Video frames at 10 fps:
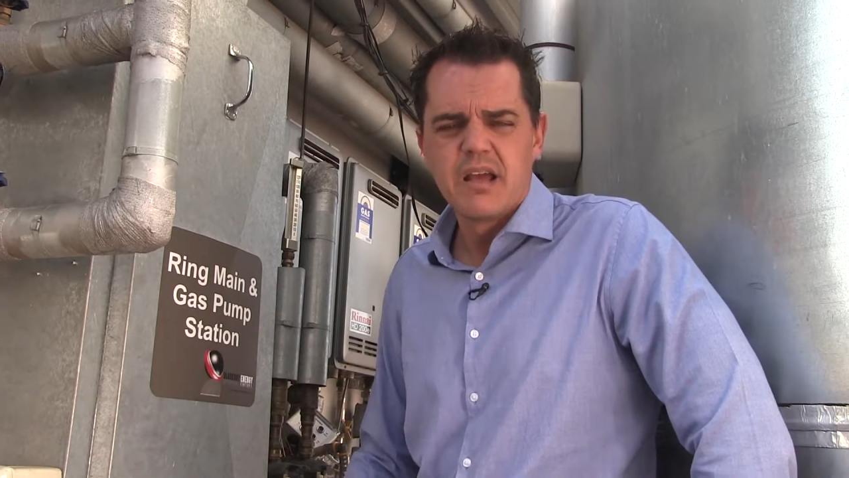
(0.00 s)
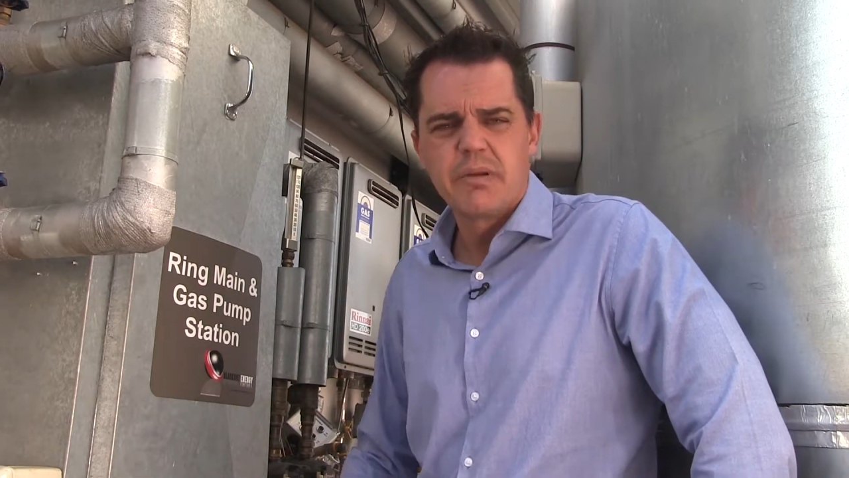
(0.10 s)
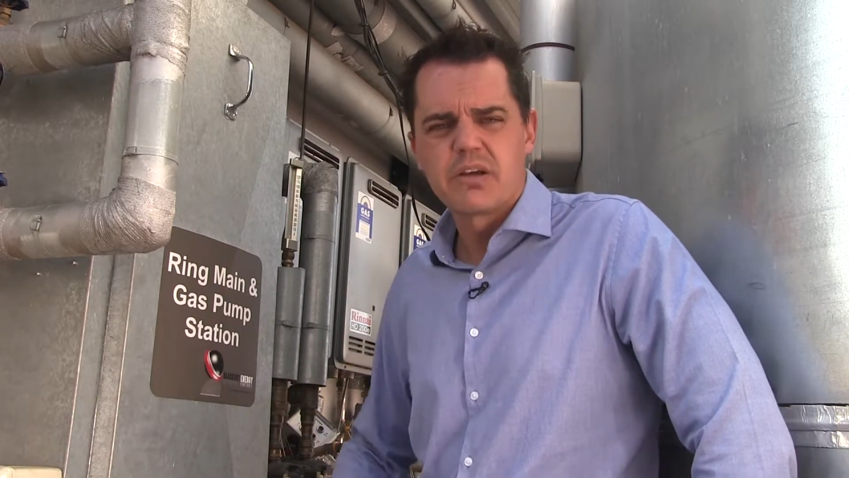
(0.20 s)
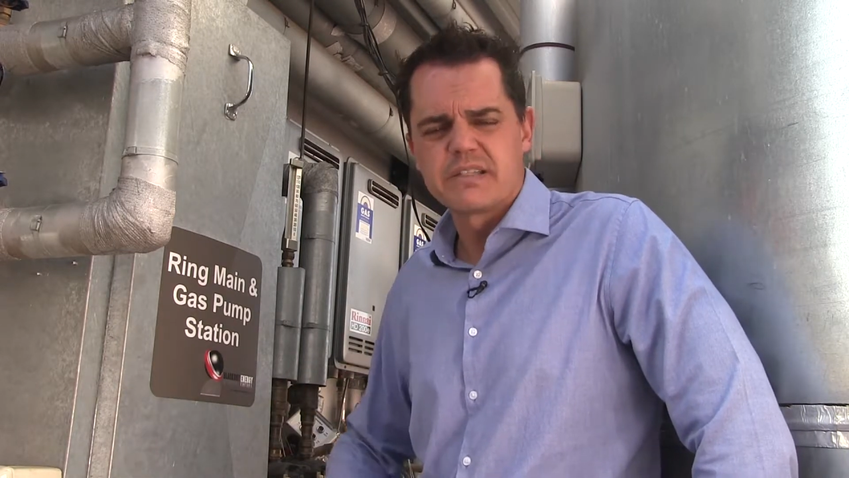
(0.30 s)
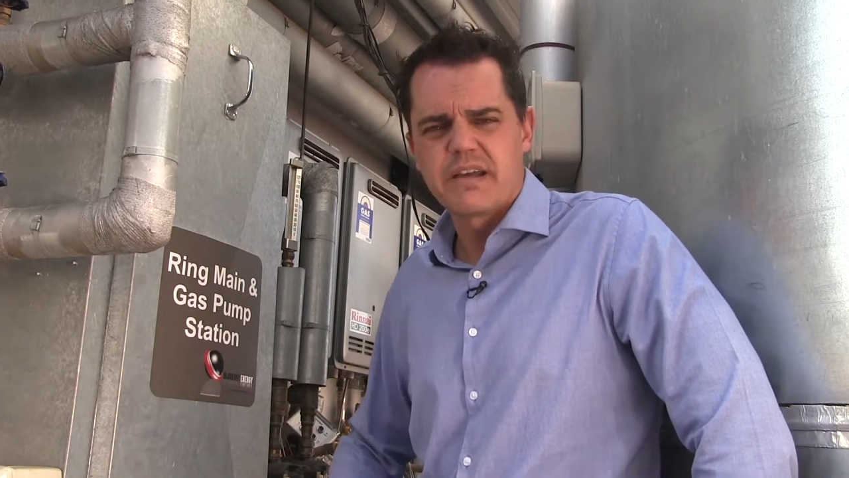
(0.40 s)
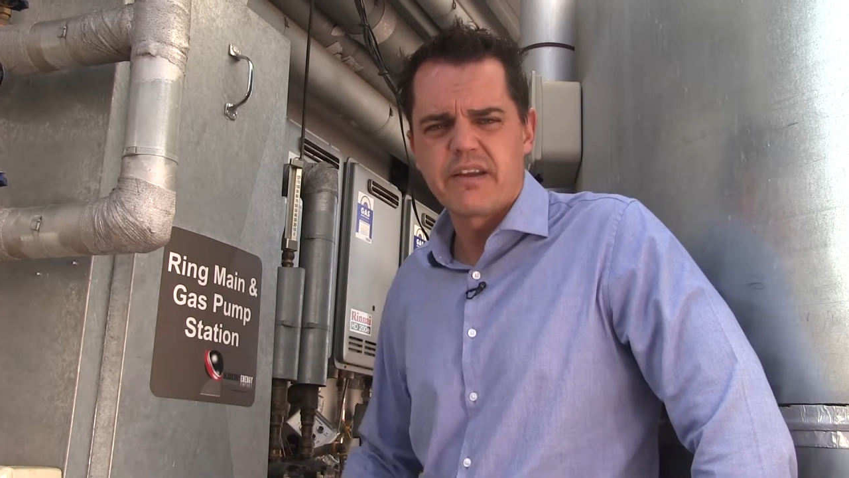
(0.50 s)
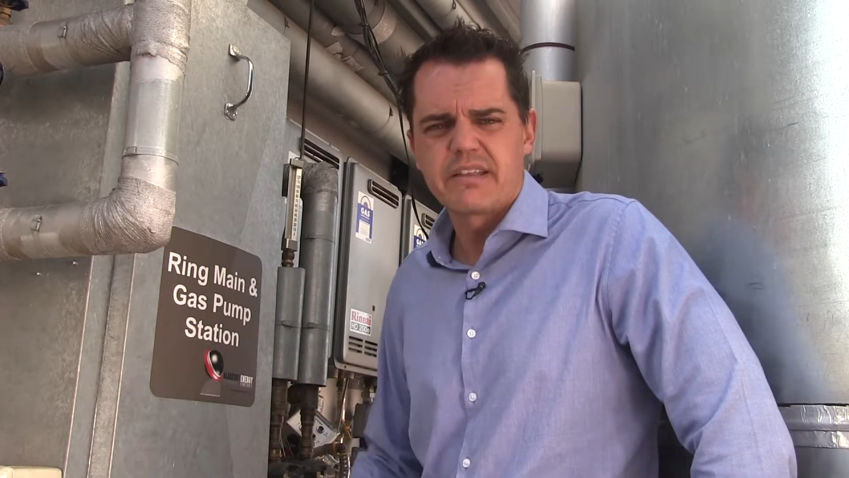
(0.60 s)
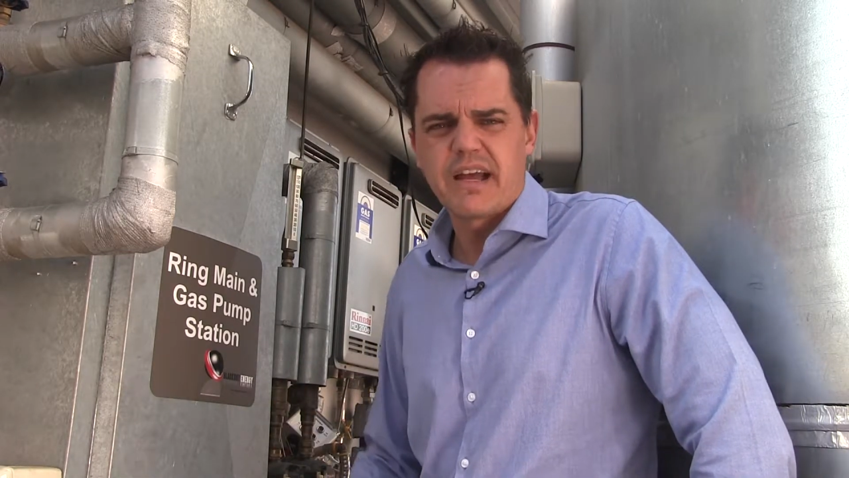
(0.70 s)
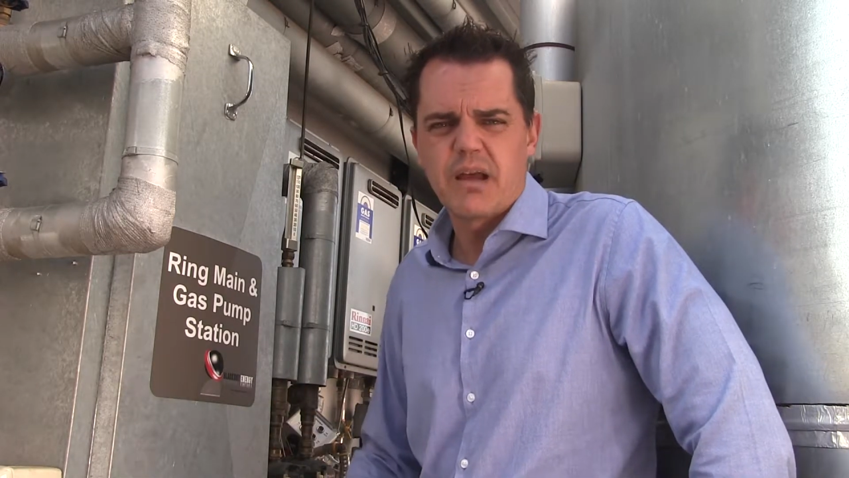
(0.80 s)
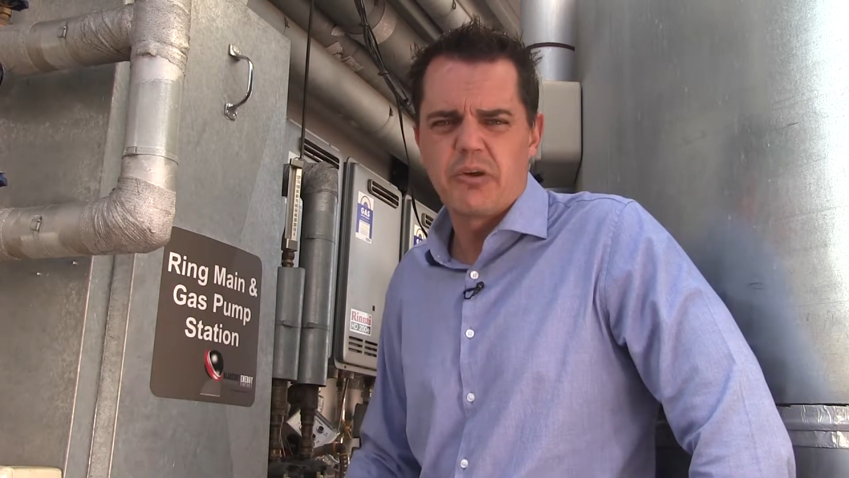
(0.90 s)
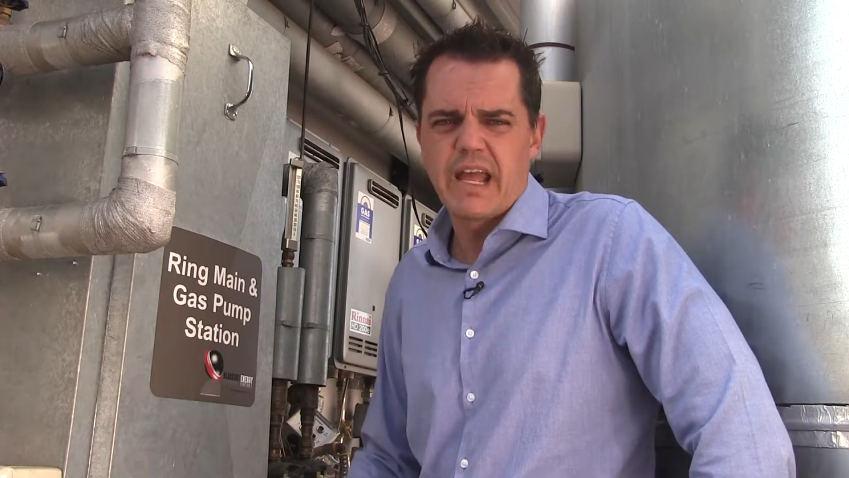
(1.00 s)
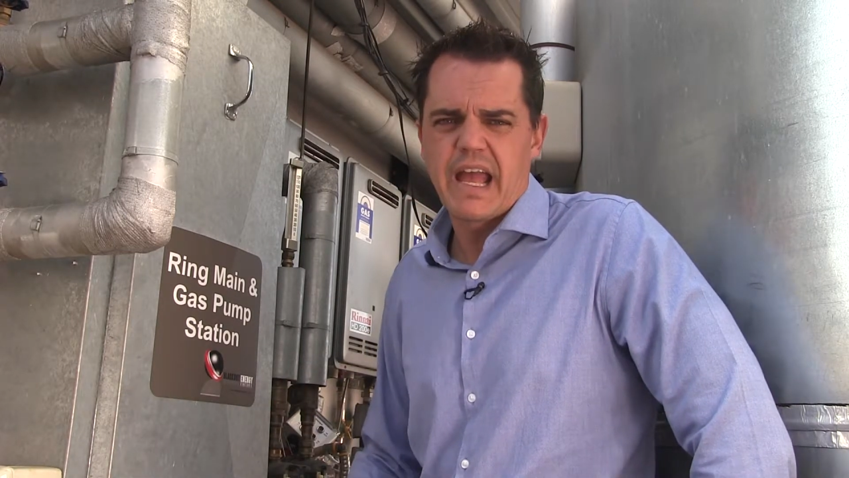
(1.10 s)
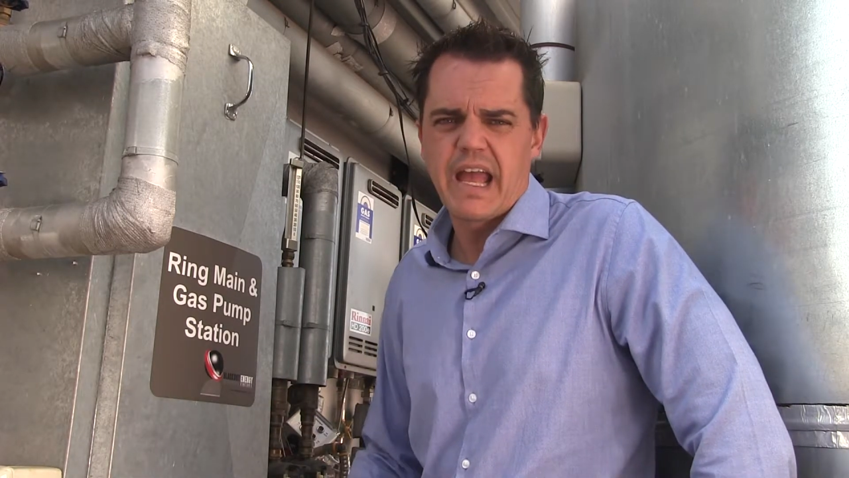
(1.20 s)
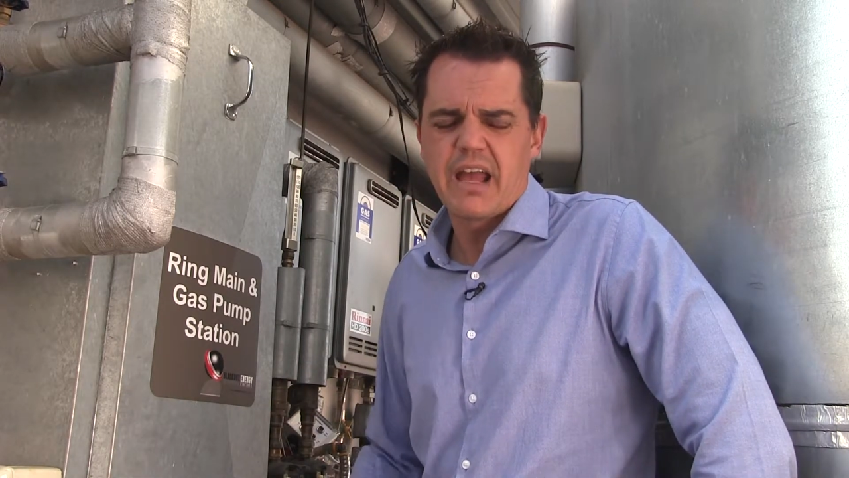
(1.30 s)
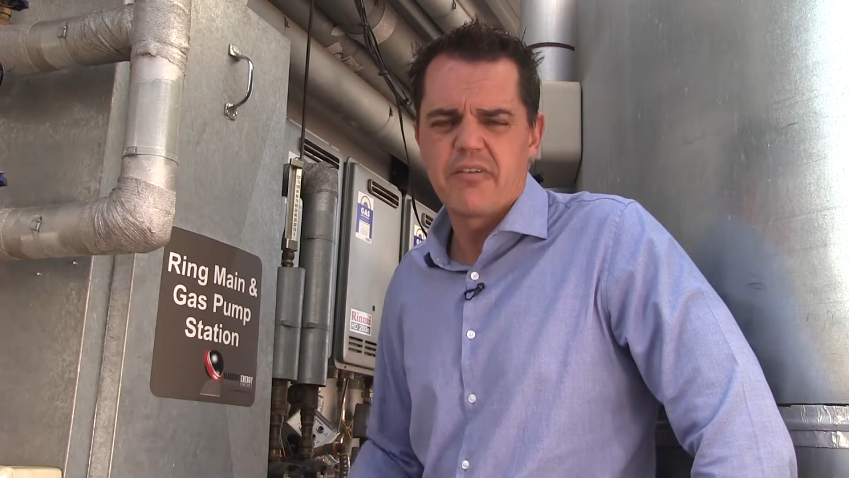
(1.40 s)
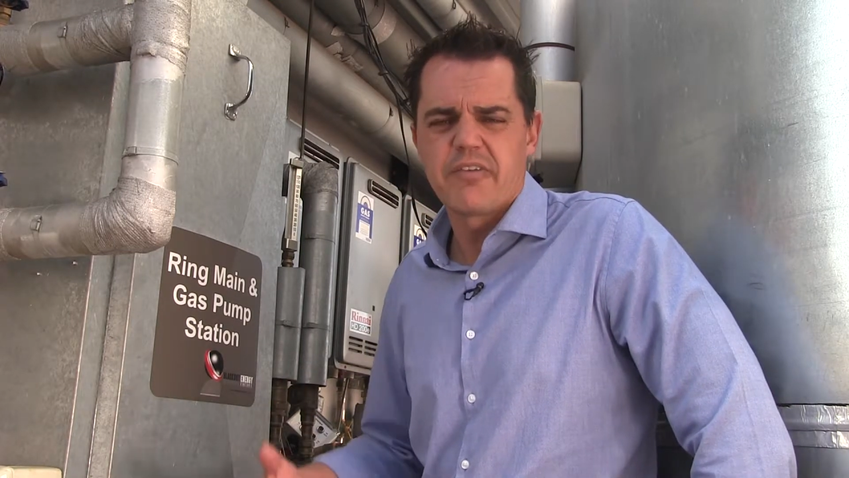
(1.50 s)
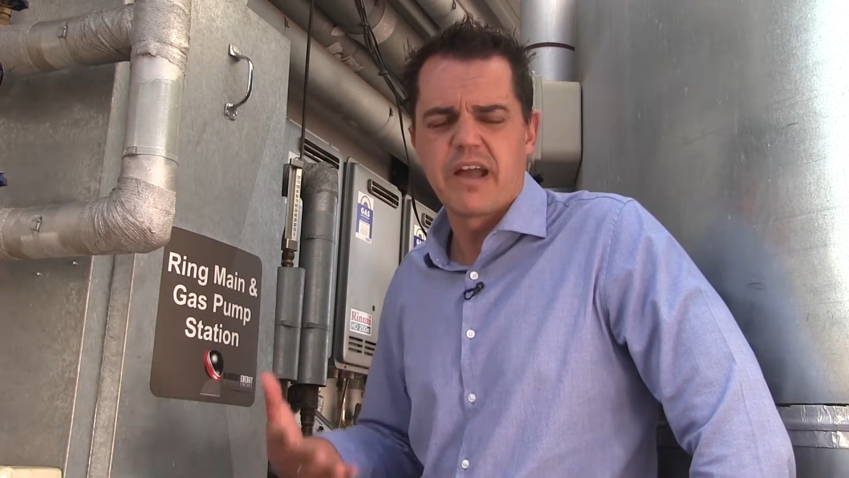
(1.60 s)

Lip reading: because every time we have